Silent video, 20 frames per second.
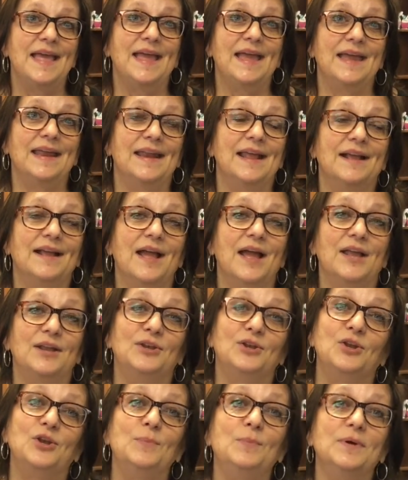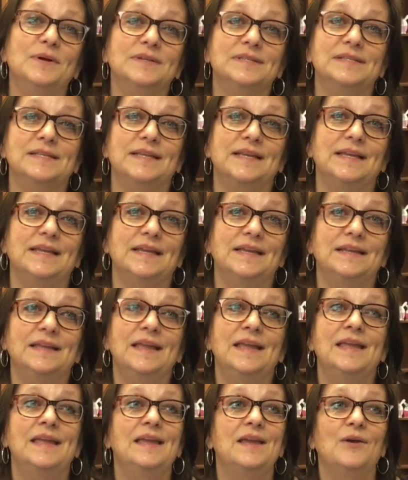And I got new books in
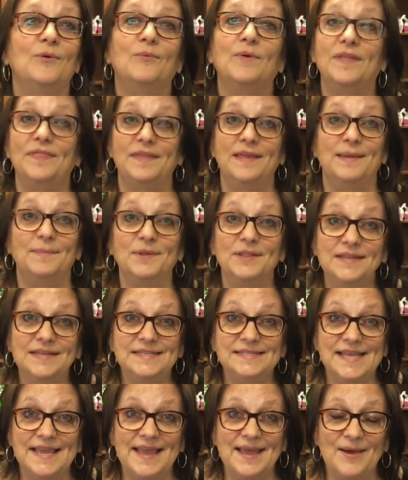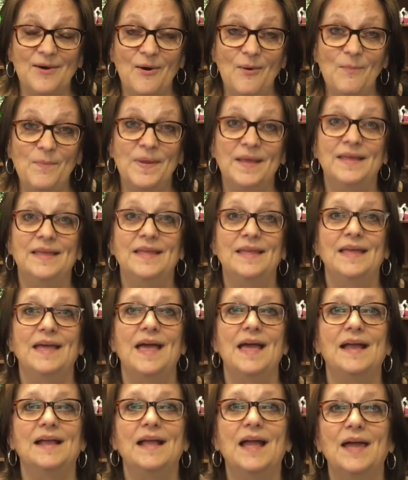with Emily's help.
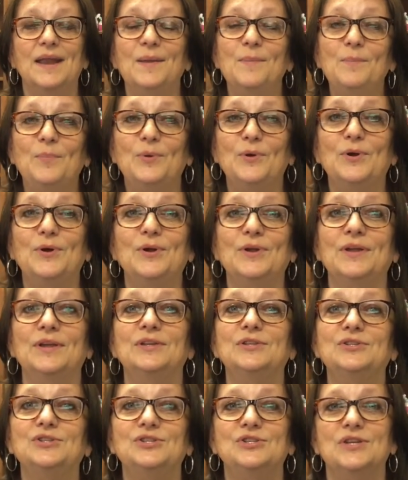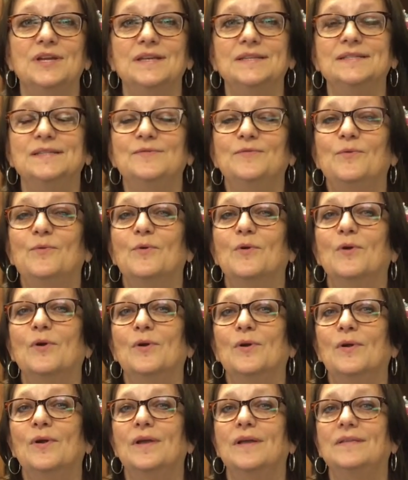I got a book just
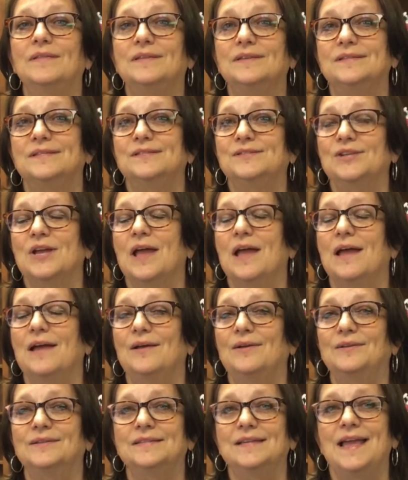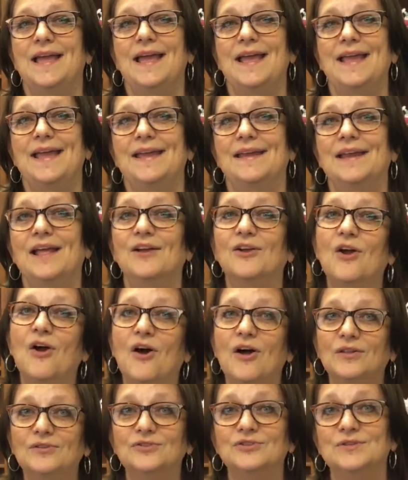for this child. And I
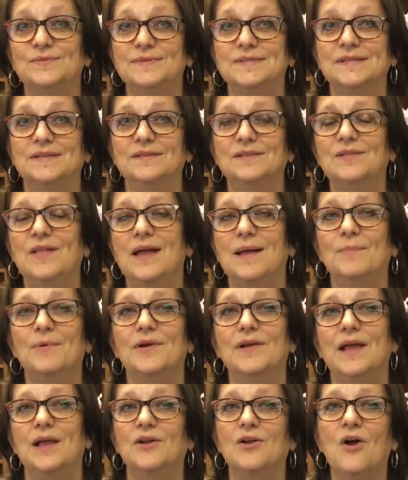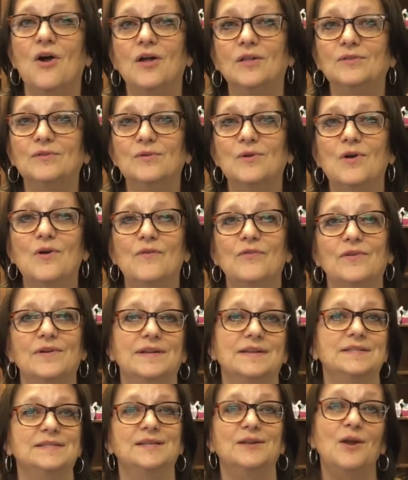called, she was in the library, I called her over
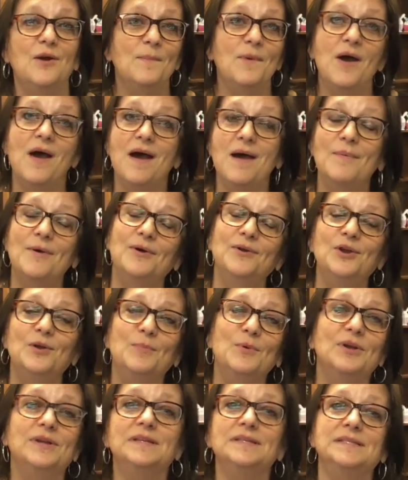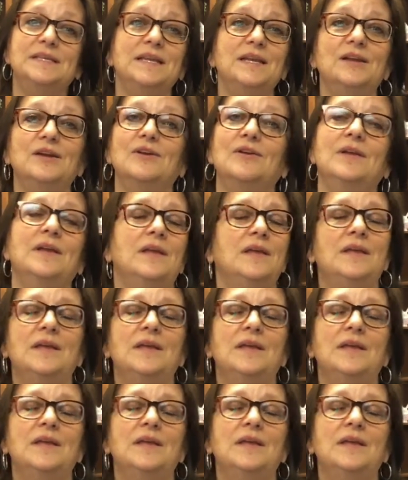and I said, "Oh, Mahabo, your book is here."